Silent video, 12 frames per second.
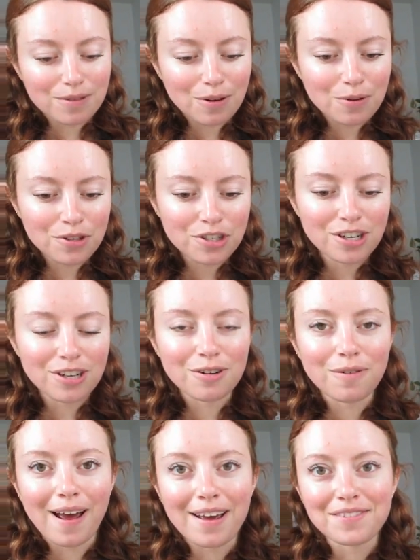Those should
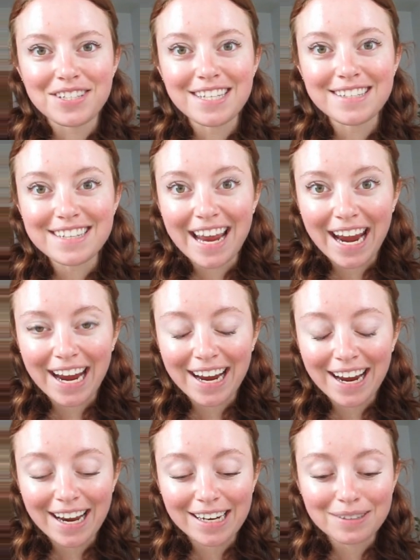arrive
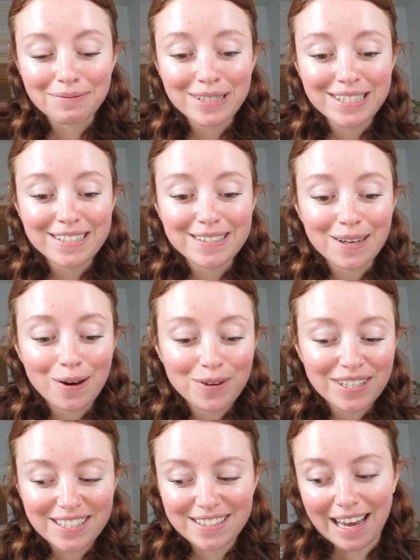today, and I'm so
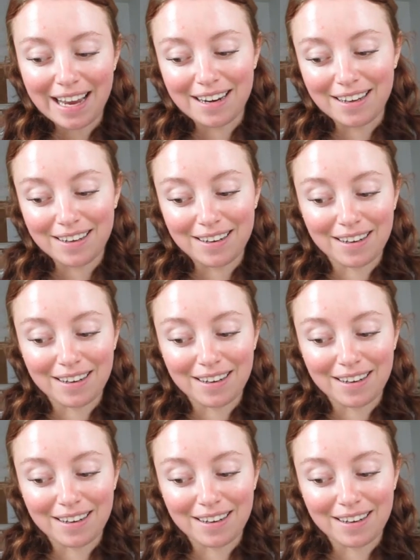excited.